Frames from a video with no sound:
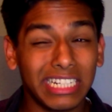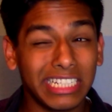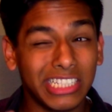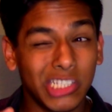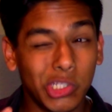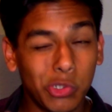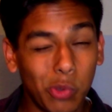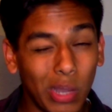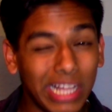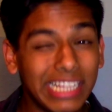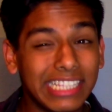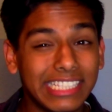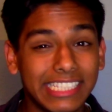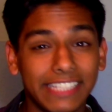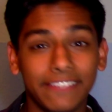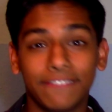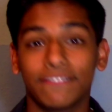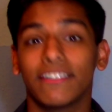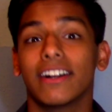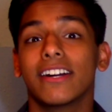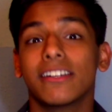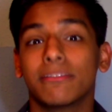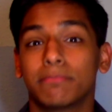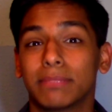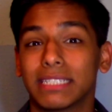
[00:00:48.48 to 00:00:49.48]

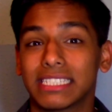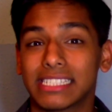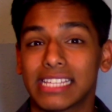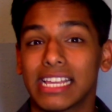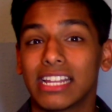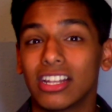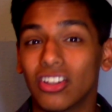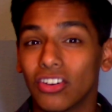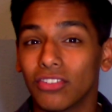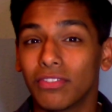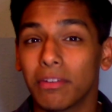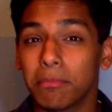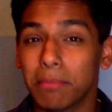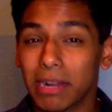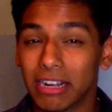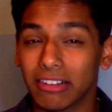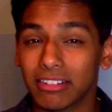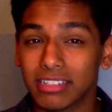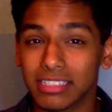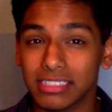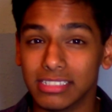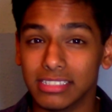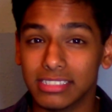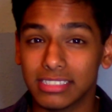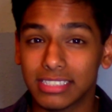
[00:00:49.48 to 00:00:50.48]
25% of
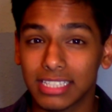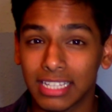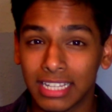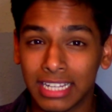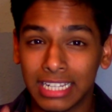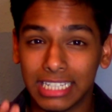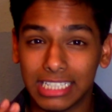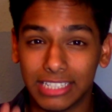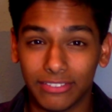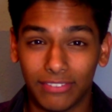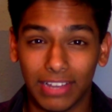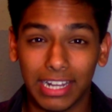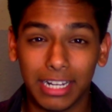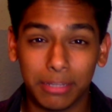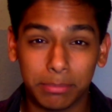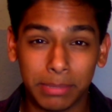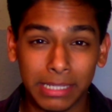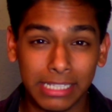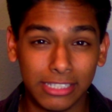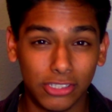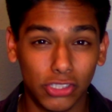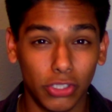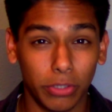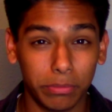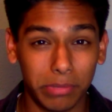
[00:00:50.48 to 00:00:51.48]
Americans develop
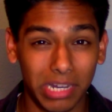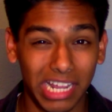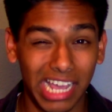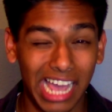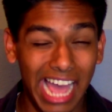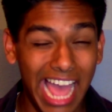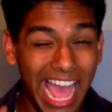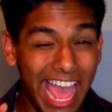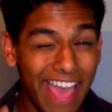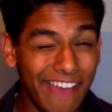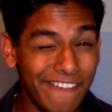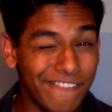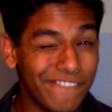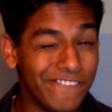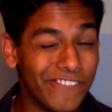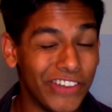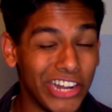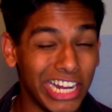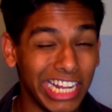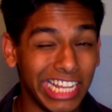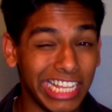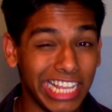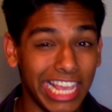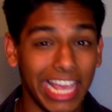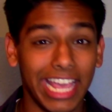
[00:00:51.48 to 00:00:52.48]
insomnia every
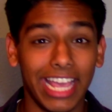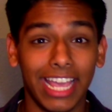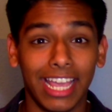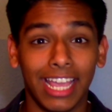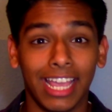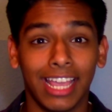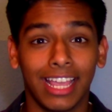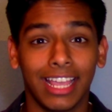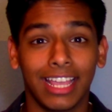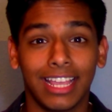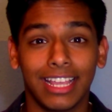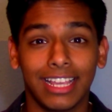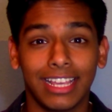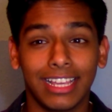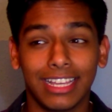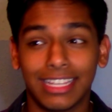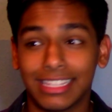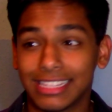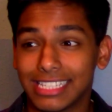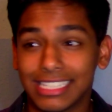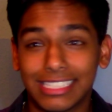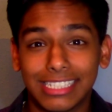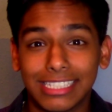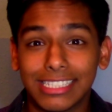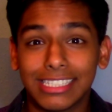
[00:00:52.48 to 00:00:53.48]
year.
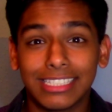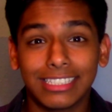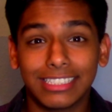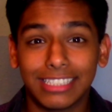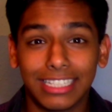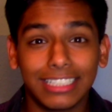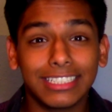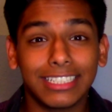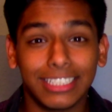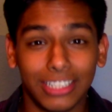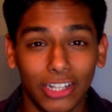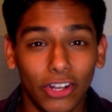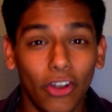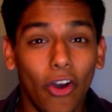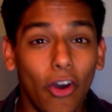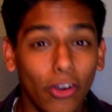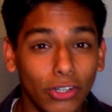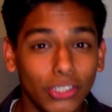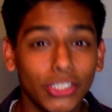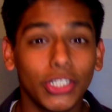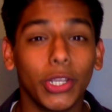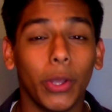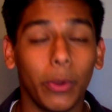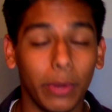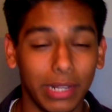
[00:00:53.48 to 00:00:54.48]
This is an
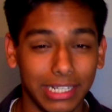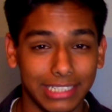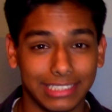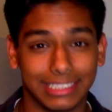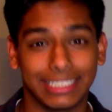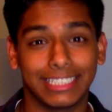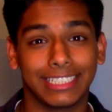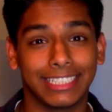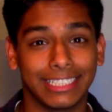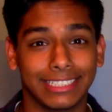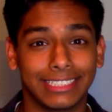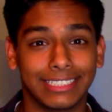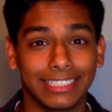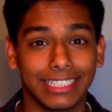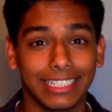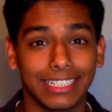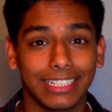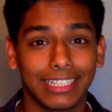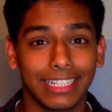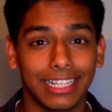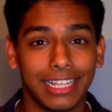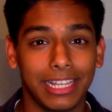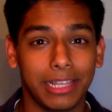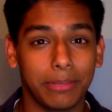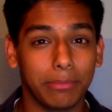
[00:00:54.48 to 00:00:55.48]
ongoing statistic,
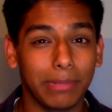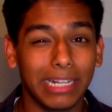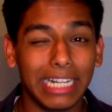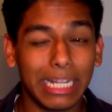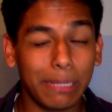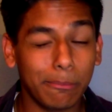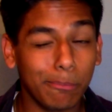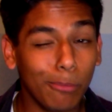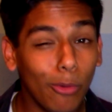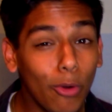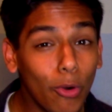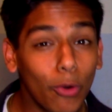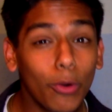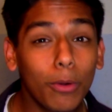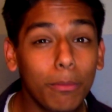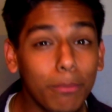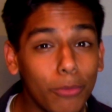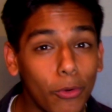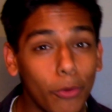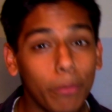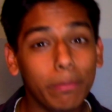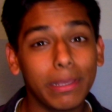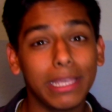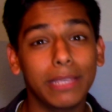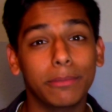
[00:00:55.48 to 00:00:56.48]
meaning more and
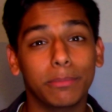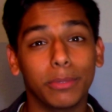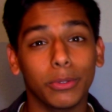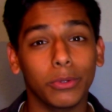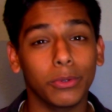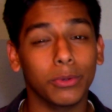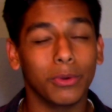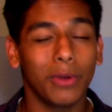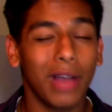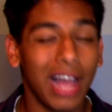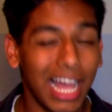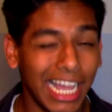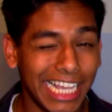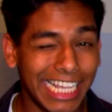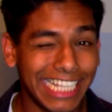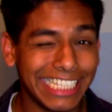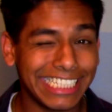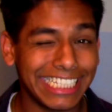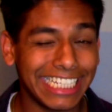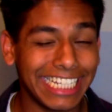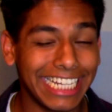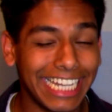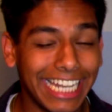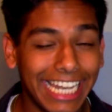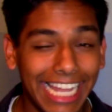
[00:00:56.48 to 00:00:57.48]
more people are
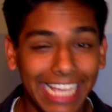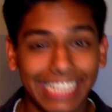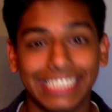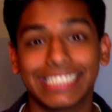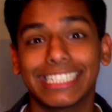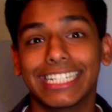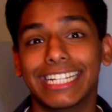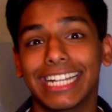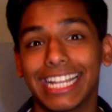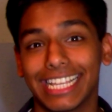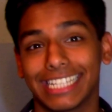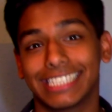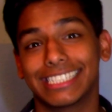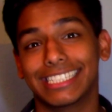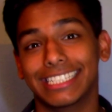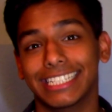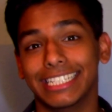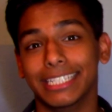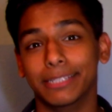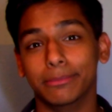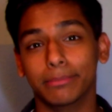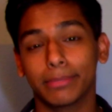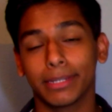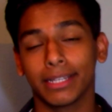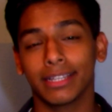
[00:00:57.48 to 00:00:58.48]
getting less and less
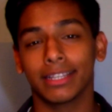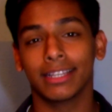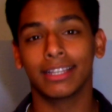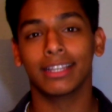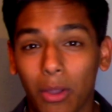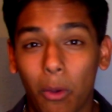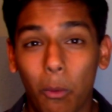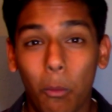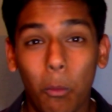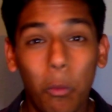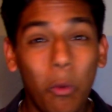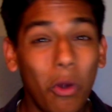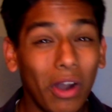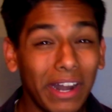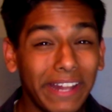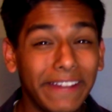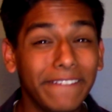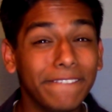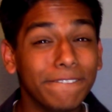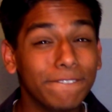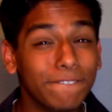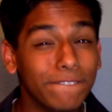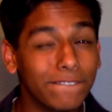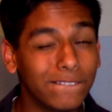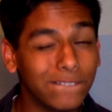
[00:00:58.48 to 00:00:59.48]
sleep. 1 in
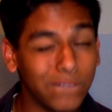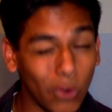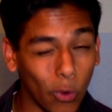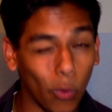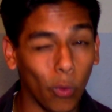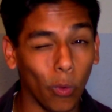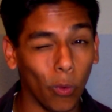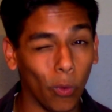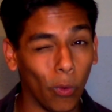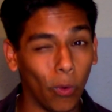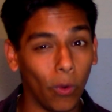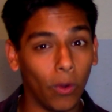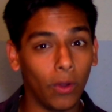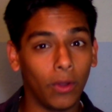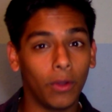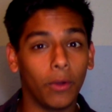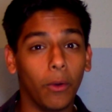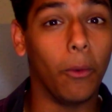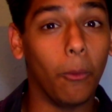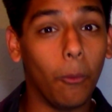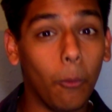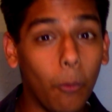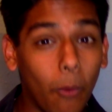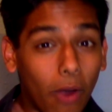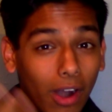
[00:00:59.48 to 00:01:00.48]
4.
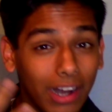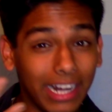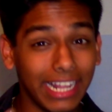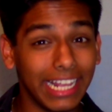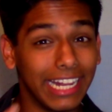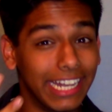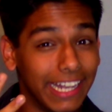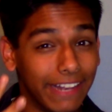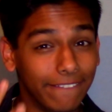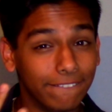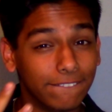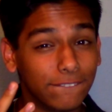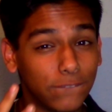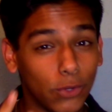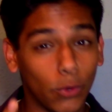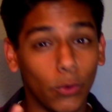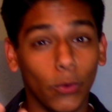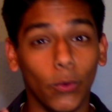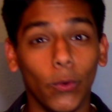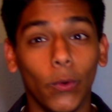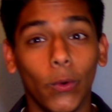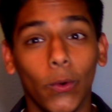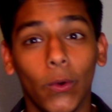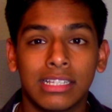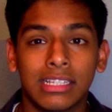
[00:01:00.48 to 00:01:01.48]
1 in
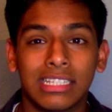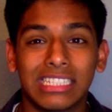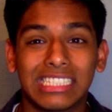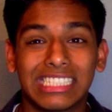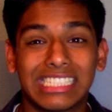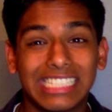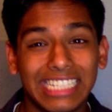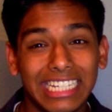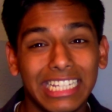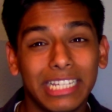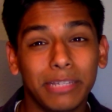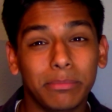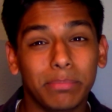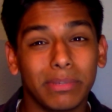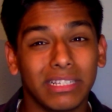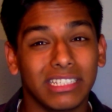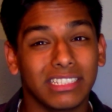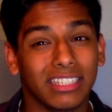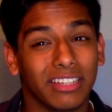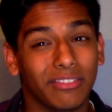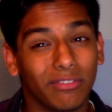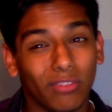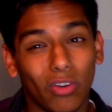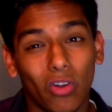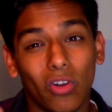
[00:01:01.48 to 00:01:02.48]
4. Sleep is
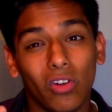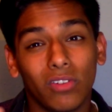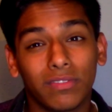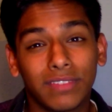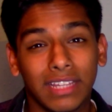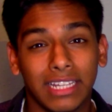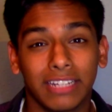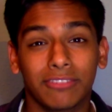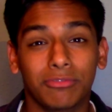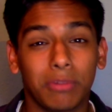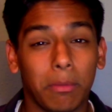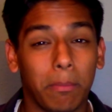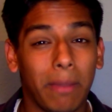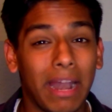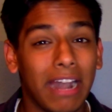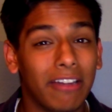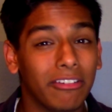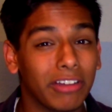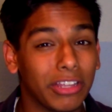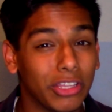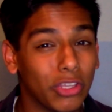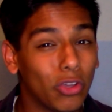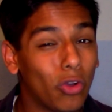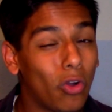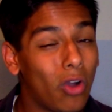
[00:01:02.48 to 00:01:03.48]
involved in
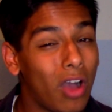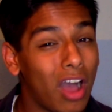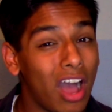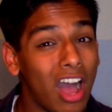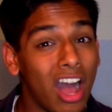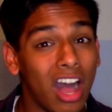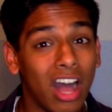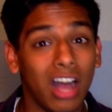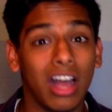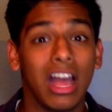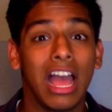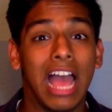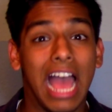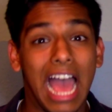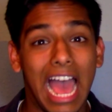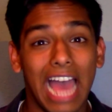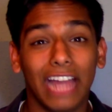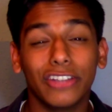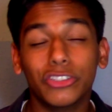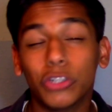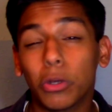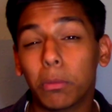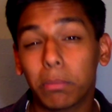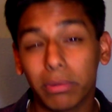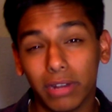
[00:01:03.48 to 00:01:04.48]
repairing your heart and
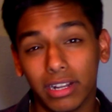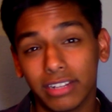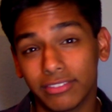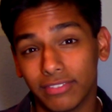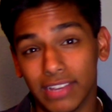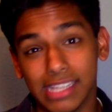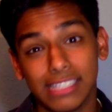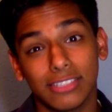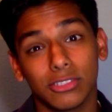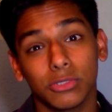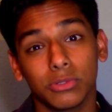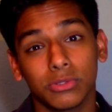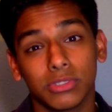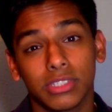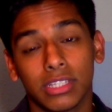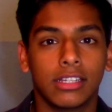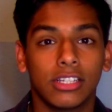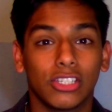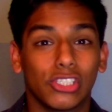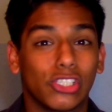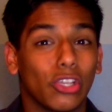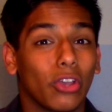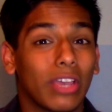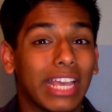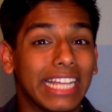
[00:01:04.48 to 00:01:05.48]
your blood vessels.
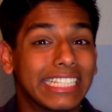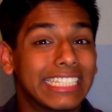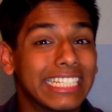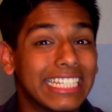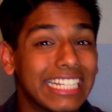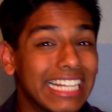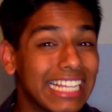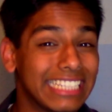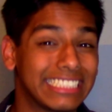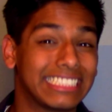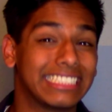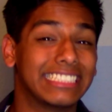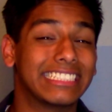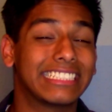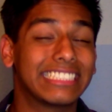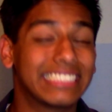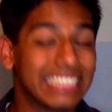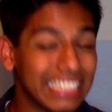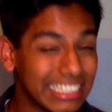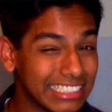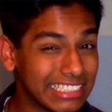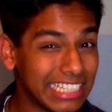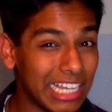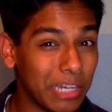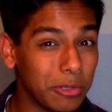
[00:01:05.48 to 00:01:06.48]
So getting less than
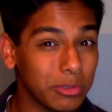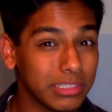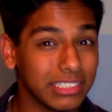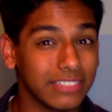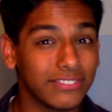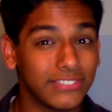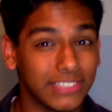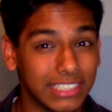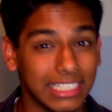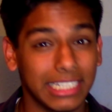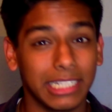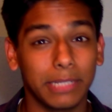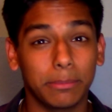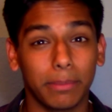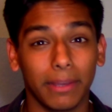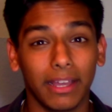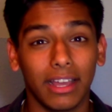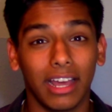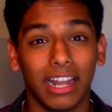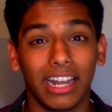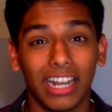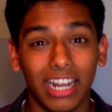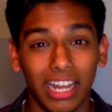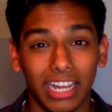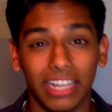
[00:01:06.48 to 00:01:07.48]
6 hours of sleep
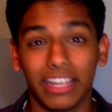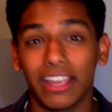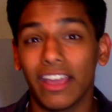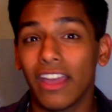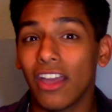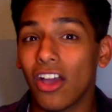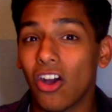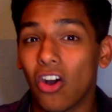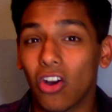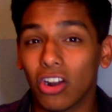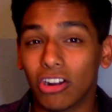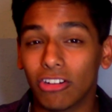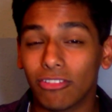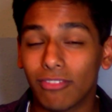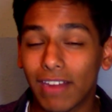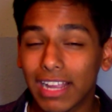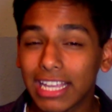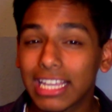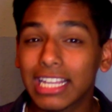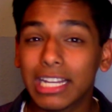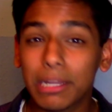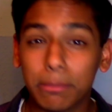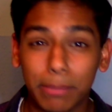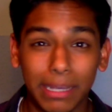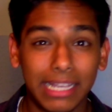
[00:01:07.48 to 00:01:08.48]
a night on a
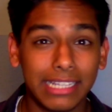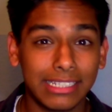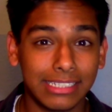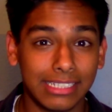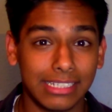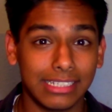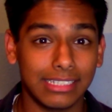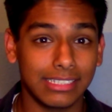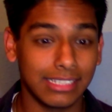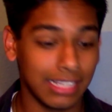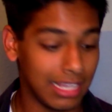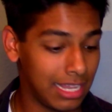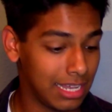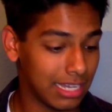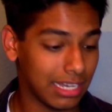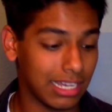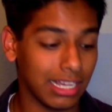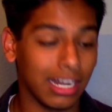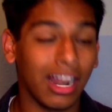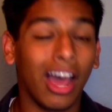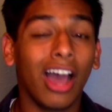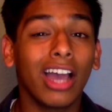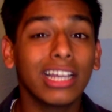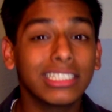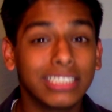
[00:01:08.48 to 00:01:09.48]
regular basis can
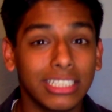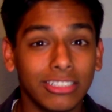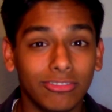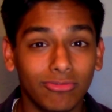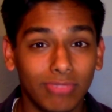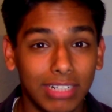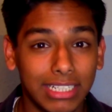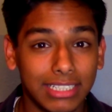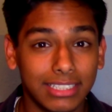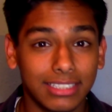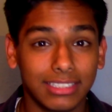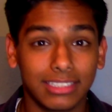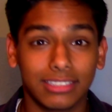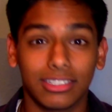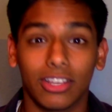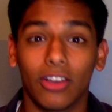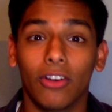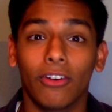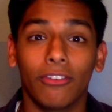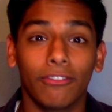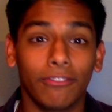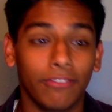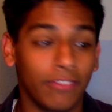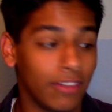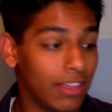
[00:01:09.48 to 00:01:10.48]
heighten risks
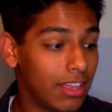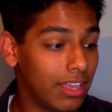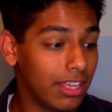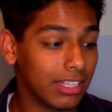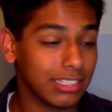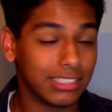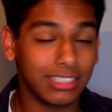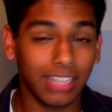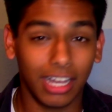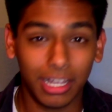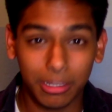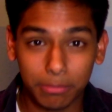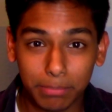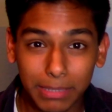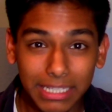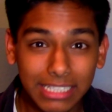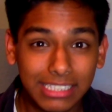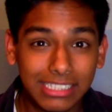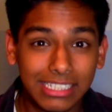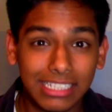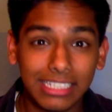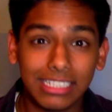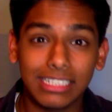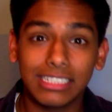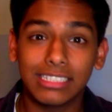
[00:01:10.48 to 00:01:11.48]
of
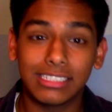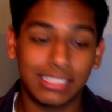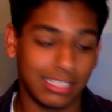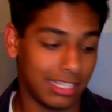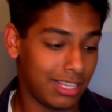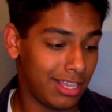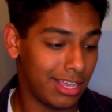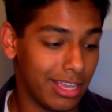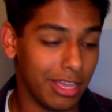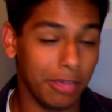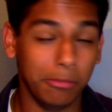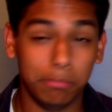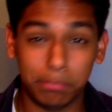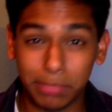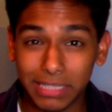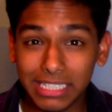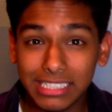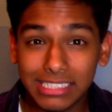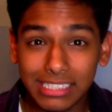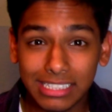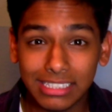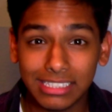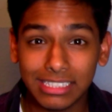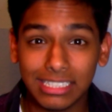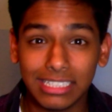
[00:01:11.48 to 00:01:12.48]
diabetes,
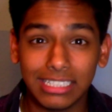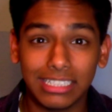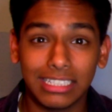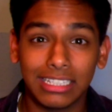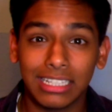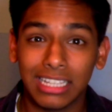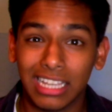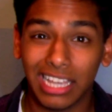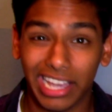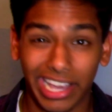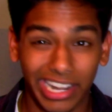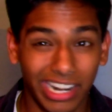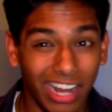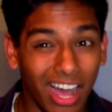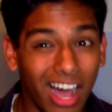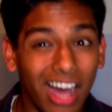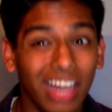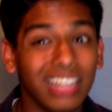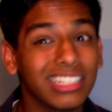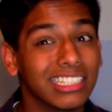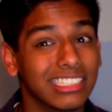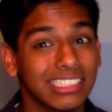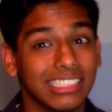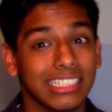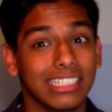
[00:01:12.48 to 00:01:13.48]
obesity, and
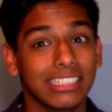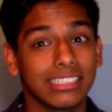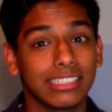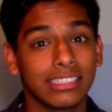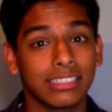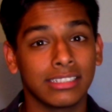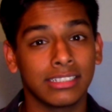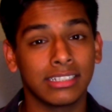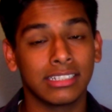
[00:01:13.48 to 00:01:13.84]
heart disease.